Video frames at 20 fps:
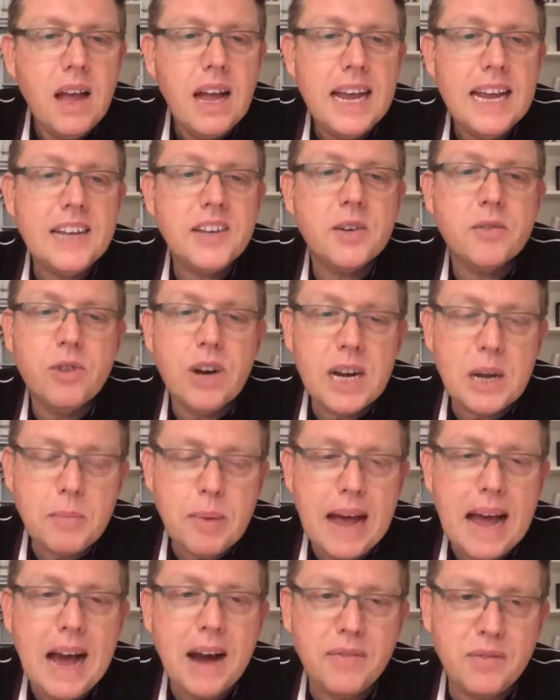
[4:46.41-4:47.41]
Here's a really
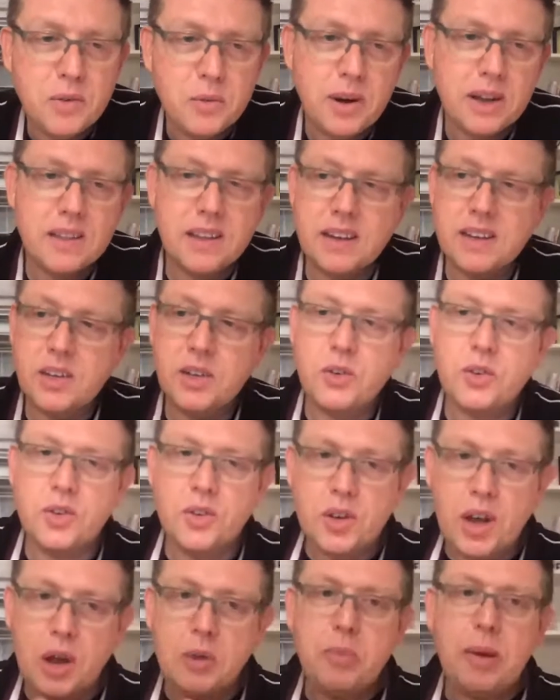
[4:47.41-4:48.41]
powerful one, though. This is
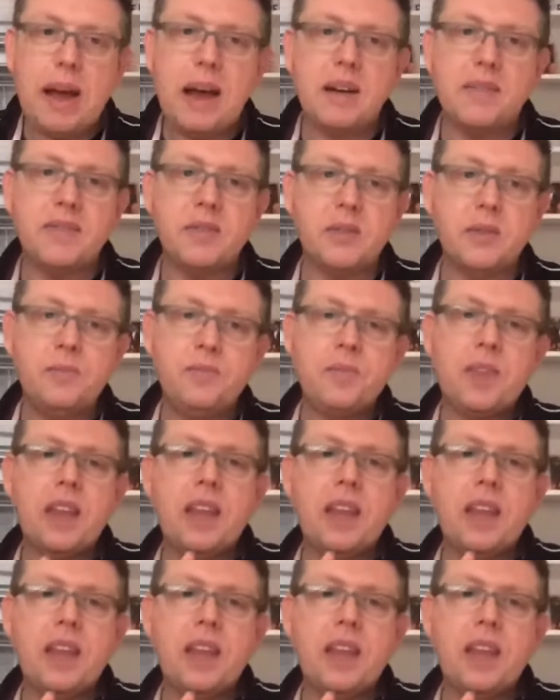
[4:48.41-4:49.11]
so powerful.